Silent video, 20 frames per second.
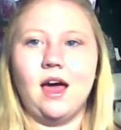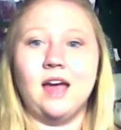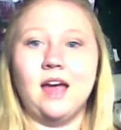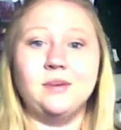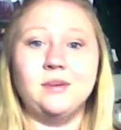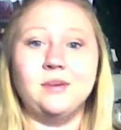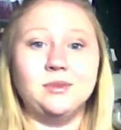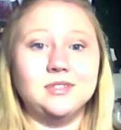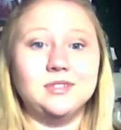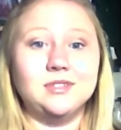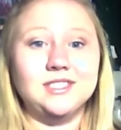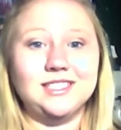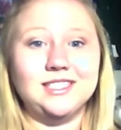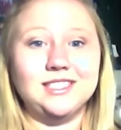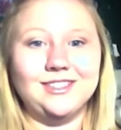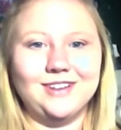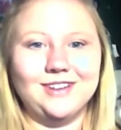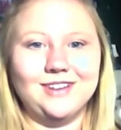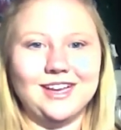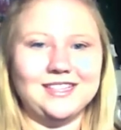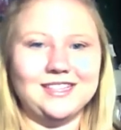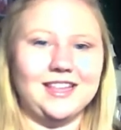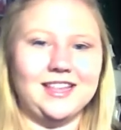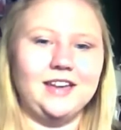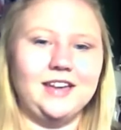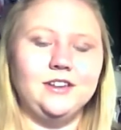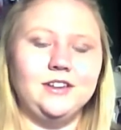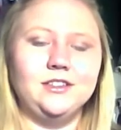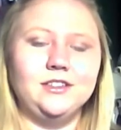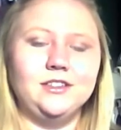I will see you guys
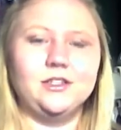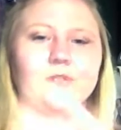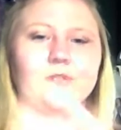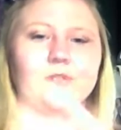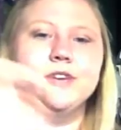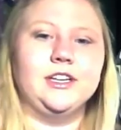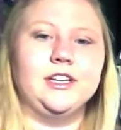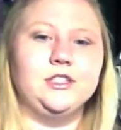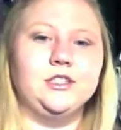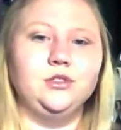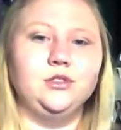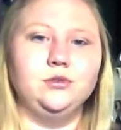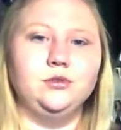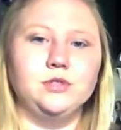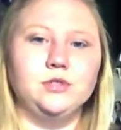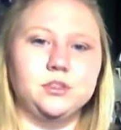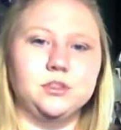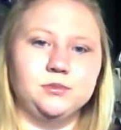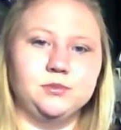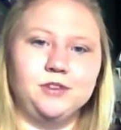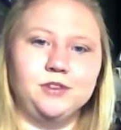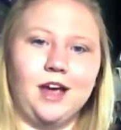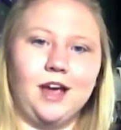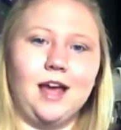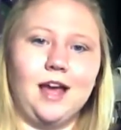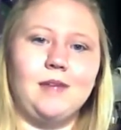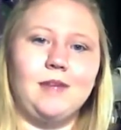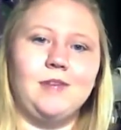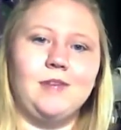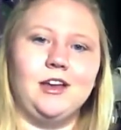later. Don't forget to
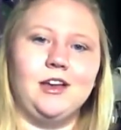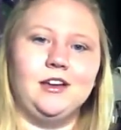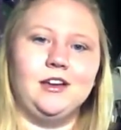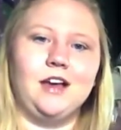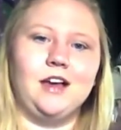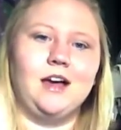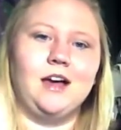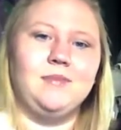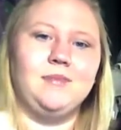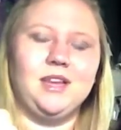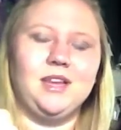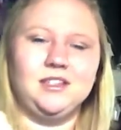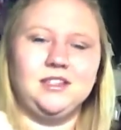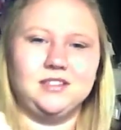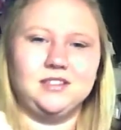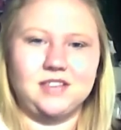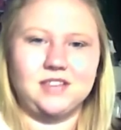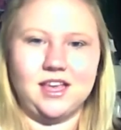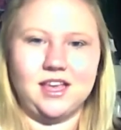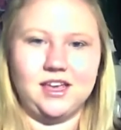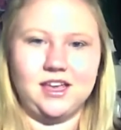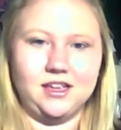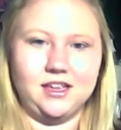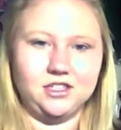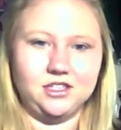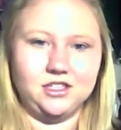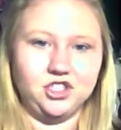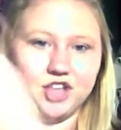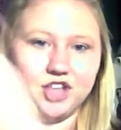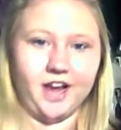subscribe and comment
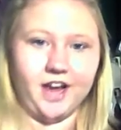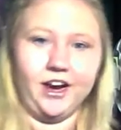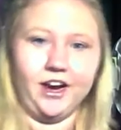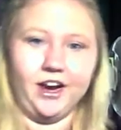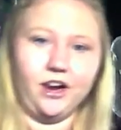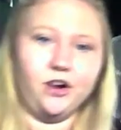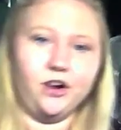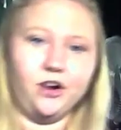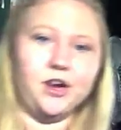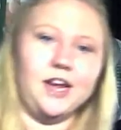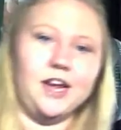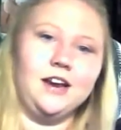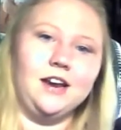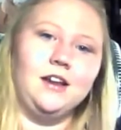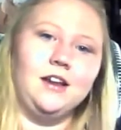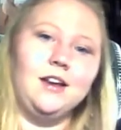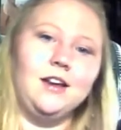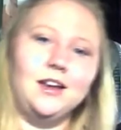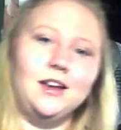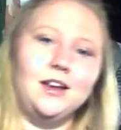and share and